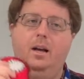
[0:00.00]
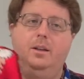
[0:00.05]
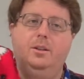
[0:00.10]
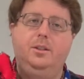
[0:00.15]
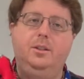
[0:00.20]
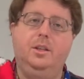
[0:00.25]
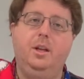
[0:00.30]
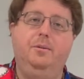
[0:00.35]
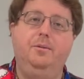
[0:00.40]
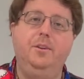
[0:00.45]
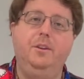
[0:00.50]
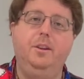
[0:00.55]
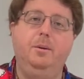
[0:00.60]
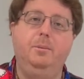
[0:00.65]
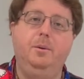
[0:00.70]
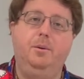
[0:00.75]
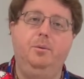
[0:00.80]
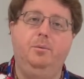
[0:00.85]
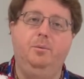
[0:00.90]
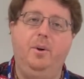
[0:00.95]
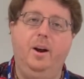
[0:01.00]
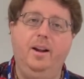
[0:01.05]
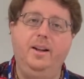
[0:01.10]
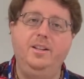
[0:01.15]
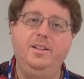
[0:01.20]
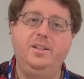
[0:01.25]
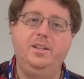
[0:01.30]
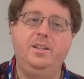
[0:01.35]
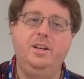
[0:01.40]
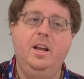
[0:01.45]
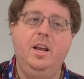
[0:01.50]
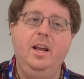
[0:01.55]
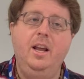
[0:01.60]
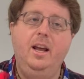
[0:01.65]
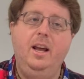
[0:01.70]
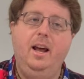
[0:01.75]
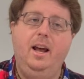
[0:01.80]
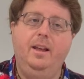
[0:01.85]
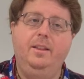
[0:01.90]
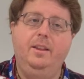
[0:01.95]
stuffing them with rice,
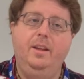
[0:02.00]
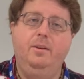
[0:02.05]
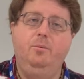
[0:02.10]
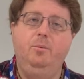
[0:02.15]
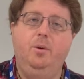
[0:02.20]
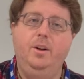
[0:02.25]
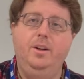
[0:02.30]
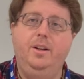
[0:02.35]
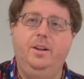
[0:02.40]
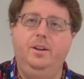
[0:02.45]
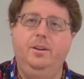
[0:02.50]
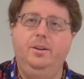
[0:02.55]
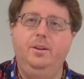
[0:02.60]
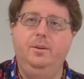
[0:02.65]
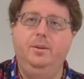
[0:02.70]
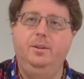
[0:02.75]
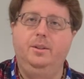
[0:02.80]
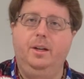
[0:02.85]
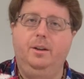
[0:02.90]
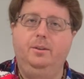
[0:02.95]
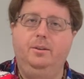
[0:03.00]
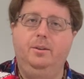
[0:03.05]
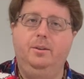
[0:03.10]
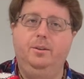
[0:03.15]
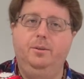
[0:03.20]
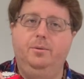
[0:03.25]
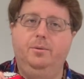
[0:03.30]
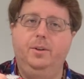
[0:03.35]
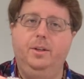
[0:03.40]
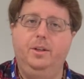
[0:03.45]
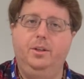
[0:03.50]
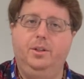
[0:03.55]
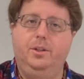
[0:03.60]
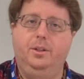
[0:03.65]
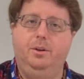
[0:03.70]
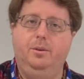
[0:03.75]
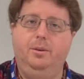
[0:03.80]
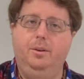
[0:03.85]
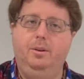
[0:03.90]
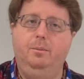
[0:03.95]
and then what you can do is after you finish
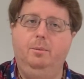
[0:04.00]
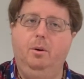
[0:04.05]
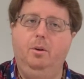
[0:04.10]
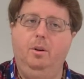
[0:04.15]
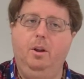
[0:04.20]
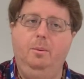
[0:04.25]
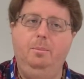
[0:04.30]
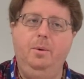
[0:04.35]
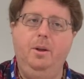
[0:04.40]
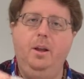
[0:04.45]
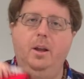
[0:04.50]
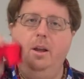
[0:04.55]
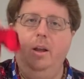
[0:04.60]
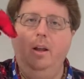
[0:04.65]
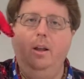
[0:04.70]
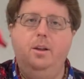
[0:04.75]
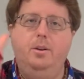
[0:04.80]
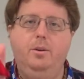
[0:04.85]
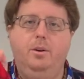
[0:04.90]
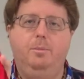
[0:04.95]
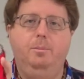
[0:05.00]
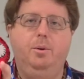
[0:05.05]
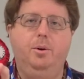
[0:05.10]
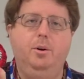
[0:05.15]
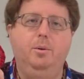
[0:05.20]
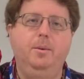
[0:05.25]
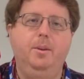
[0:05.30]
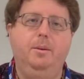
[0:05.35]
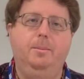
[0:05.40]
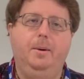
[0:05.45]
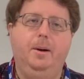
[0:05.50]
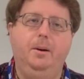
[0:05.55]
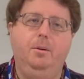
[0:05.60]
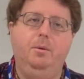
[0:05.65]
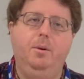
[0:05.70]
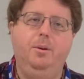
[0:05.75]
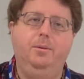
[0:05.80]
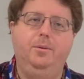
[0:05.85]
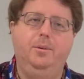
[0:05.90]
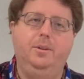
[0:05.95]
sewing them all up, you can put them in the
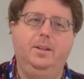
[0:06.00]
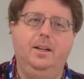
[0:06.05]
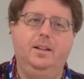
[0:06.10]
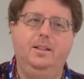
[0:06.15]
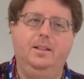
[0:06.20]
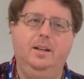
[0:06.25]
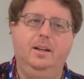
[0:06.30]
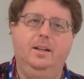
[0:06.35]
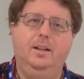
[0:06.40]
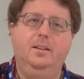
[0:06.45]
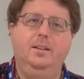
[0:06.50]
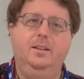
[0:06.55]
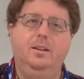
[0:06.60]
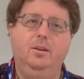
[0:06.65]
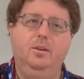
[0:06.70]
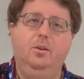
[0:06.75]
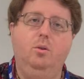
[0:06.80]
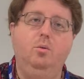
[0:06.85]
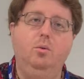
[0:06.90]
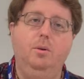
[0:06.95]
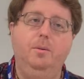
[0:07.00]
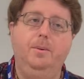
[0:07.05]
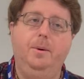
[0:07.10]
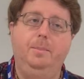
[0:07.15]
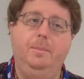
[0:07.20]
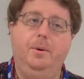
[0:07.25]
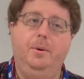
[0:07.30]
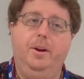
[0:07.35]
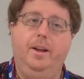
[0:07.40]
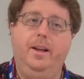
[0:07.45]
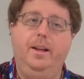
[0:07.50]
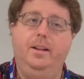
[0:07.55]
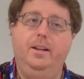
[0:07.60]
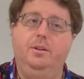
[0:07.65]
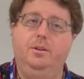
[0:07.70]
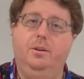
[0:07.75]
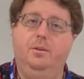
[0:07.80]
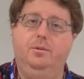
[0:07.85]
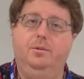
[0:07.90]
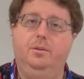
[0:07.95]
microwave for 10 seconds and it'll warm up your
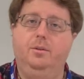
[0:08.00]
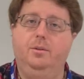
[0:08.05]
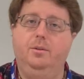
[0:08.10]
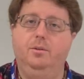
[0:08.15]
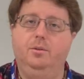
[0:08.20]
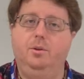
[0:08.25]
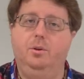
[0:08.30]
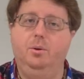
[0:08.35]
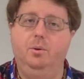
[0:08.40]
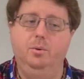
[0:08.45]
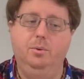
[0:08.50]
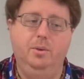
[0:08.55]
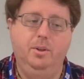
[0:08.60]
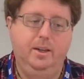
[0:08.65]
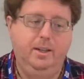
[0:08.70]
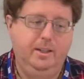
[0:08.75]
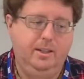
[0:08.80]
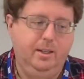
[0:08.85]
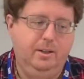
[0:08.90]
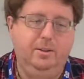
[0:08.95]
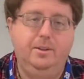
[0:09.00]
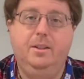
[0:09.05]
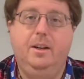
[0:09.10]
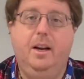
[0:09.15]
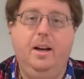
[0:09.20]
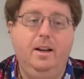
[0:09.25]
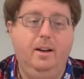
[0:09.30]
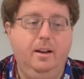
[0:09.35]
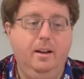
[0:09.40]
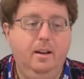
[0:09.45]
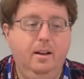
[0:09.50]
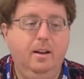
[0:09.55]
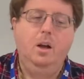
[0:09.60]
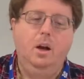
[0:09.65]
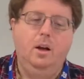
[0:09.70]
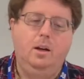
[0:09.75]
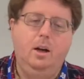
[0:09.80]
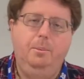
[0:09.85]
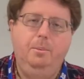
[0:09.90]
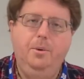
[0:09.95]
hands after those cold nights outside.
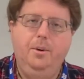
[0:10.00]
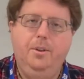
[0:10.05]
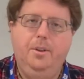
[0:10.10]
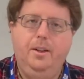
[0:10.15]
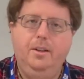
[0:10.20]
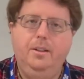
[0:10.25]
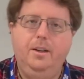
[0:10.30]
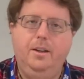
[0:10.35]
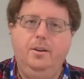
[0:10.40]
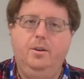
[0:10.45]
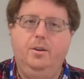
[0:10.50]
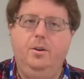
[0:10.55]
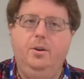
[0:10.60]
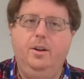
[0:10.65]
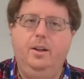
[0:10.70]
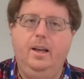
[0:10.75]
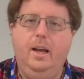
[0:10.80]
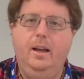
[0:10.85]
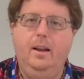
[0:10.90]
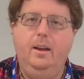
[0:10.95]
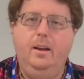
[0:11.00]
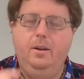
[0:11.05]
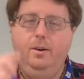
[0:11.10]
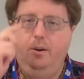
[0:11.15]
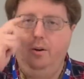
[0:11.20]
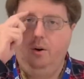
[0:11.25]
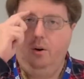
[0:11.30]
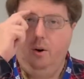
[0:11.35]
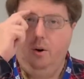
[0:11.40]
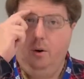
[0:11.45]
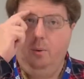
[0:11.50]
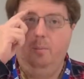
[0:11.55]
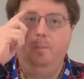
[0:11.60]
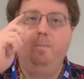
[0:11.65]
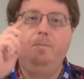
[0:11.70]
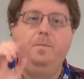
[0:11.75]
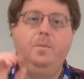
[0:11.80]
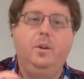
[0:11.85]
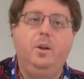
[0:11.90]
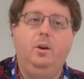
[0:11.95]
A couple of things that you're going to get in your
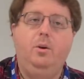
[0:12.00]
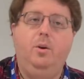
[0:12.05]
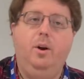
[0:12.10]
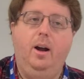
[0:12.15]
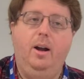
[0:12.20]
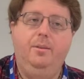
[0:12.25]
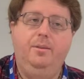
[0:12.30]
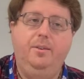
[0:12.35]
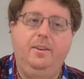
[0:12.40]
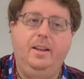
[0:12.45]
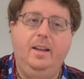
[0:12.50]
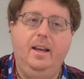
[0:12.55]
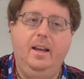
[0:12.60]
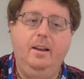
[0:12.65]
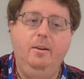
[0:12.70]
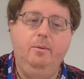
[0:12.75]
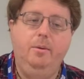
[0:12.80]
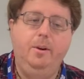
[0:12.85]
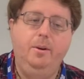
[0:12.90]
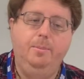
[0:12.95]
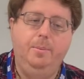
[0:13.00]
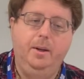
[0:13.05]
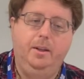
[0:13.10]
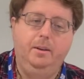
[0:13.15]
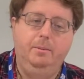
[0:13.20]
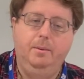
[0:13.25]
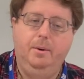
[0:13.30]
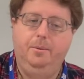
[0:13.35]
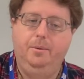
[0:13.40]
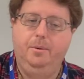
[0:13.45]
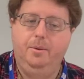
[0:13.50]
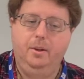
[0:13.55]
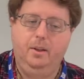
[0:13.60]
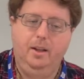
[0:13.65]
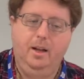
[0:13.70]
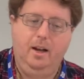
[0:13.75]
craft kit when you pick them up from the